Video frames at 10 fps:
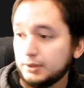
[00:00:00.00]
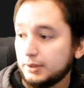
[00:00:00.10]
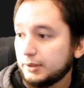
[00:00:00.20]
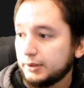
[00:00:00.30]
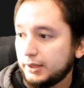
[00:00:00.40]

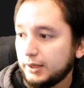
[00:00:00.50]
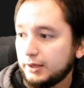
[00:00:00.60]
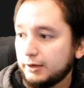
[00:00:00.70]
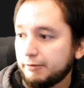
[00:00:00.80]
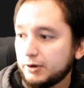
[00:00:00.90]

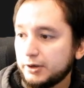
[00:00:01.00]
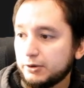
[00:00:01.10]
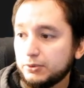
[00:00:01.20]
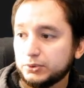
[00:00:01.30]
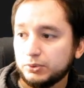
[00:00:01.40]
then if I
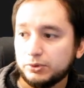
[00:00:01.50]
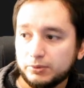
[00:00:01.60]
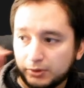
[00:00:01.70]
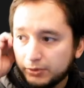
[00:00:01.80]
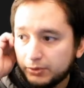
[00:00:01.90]
go to
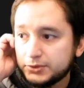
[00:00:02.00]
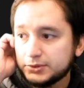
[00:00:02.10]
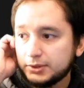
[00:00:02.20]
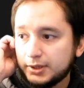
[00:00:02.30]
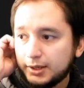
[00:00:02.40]
downloads,
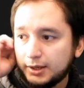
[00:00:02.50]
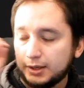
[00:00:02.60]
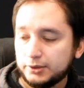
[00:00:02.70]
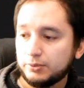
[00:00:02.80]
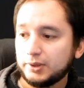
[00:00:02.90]

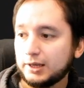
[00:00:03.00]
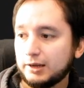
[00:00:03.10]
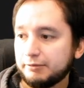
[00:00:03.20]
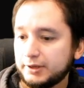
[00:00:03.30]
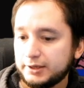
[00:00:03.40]
you will
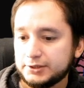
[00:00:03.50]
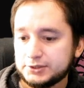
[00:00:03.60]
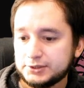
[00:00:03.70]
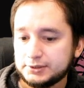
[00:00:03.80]
have this,